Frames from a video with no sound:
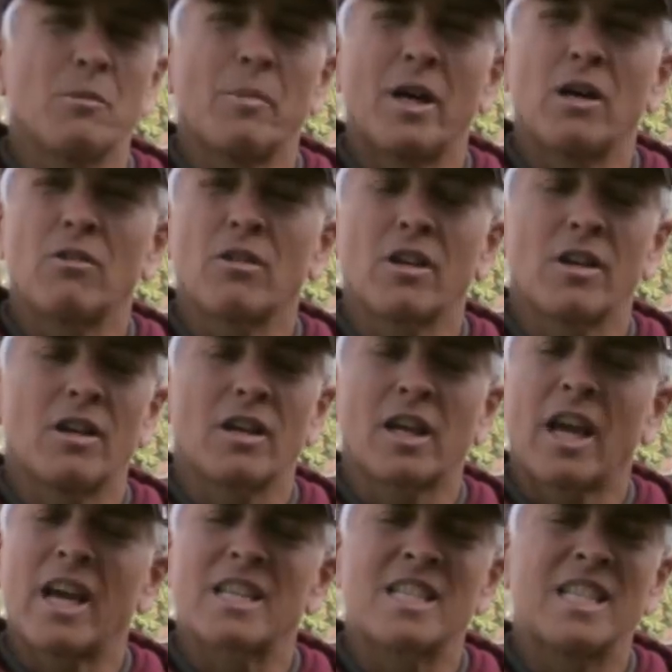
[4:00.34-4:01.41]
about
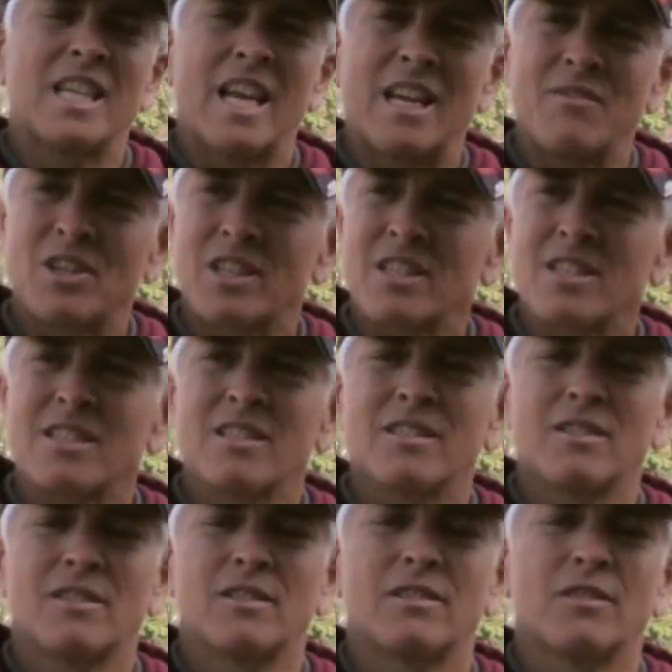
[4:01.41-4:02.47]
Cassie Davis,
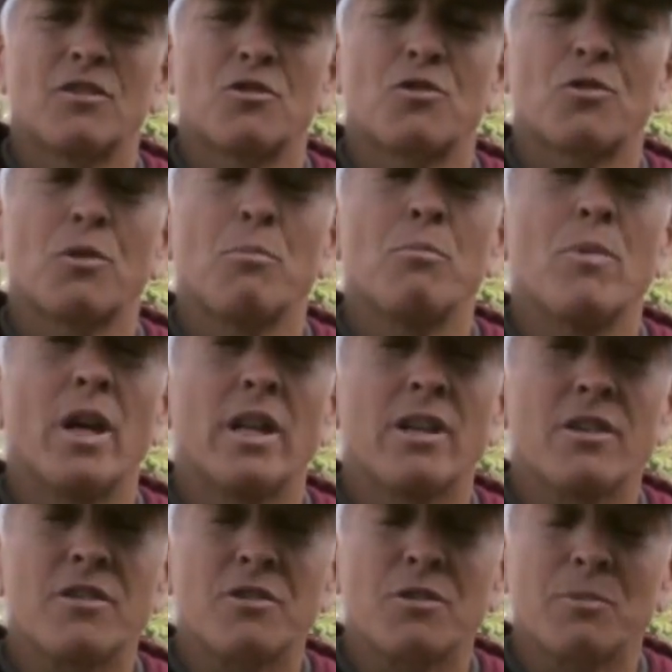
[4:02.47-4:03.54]

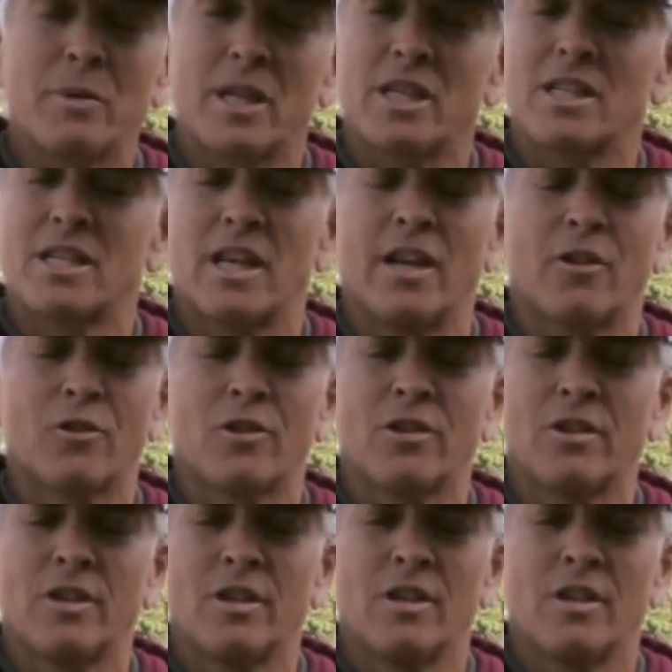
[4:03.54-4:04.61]
tremendous
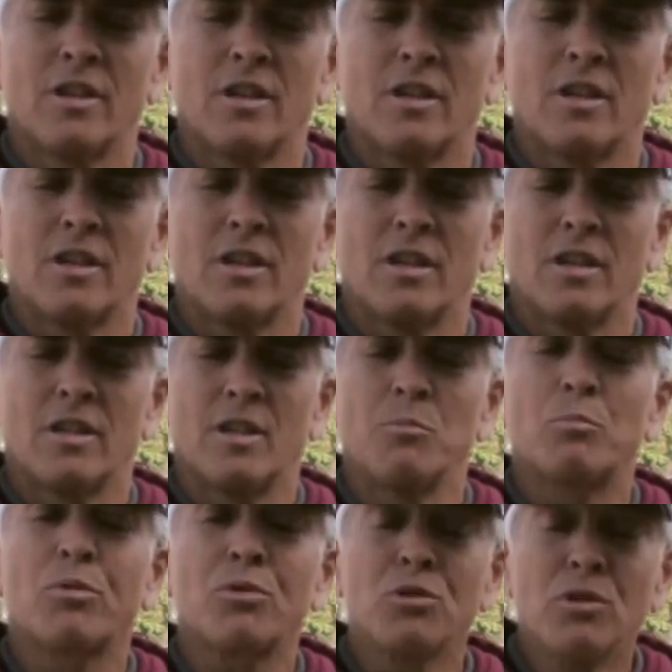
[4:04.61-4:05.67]
hitter,
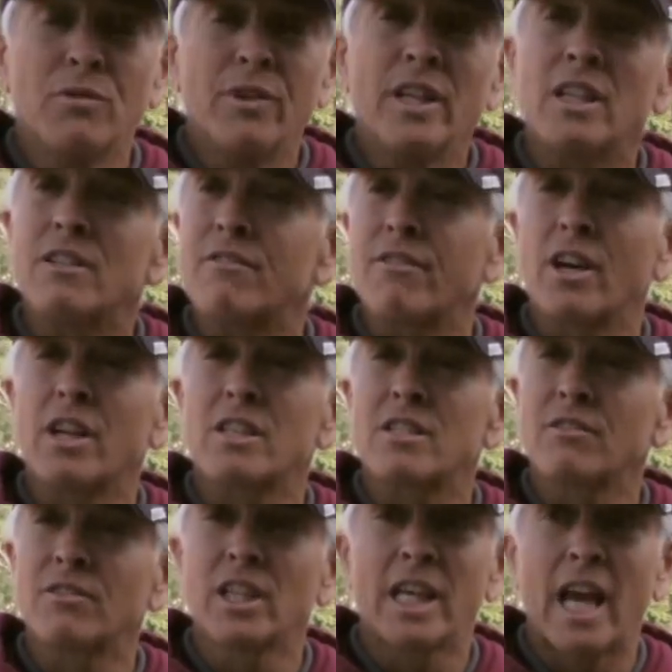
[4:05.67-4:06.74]
improving
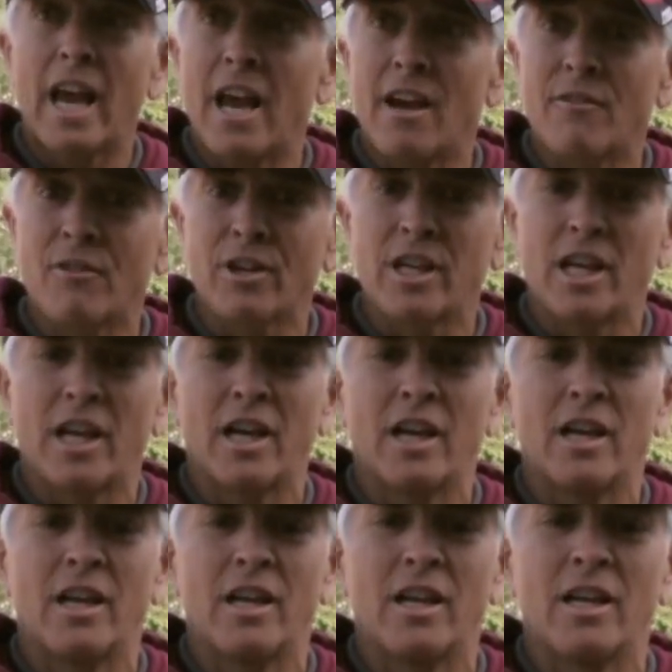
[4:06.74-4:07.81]
defensively every
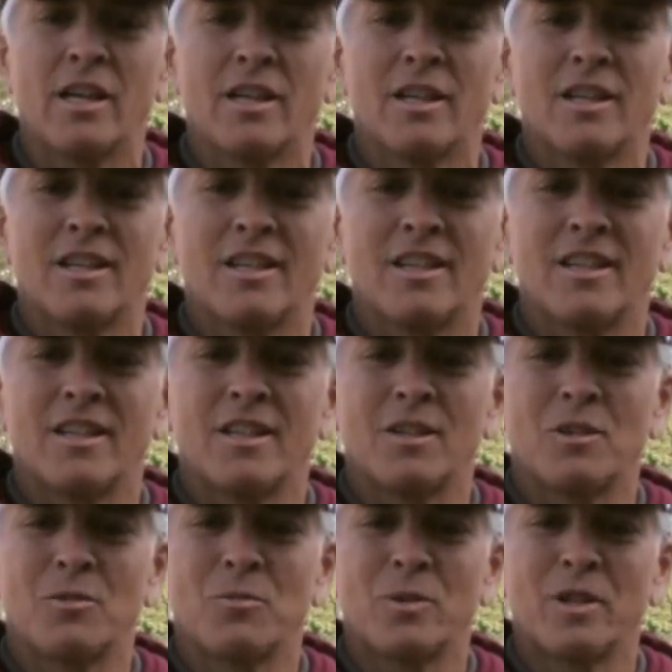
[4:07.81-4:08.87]
day.
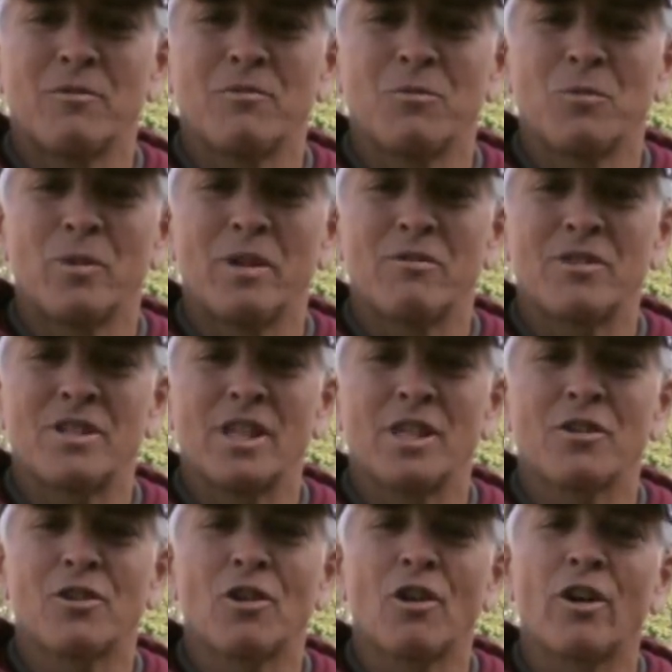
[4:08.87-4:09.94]
We've seen
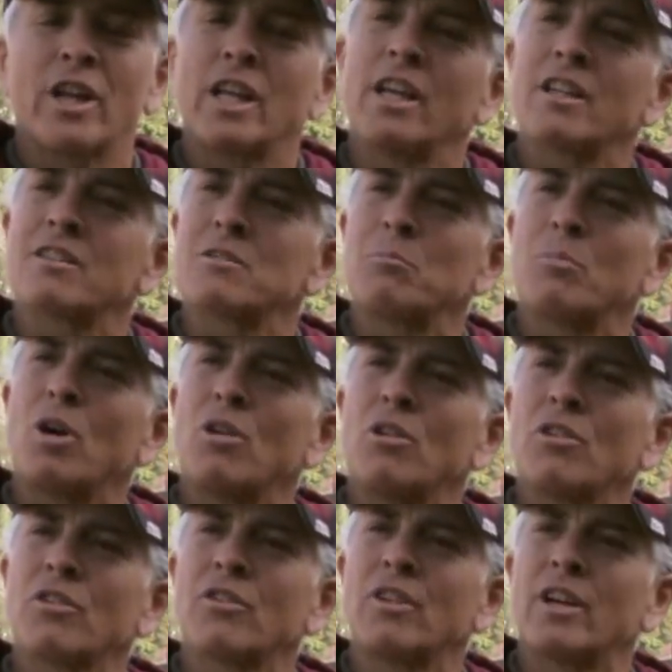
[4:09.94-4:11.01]
her already hit some
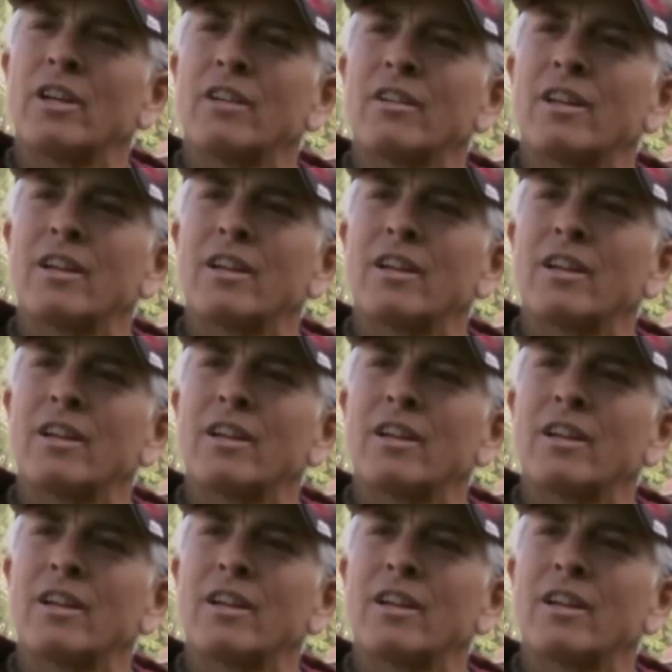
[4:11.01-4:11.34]
balls that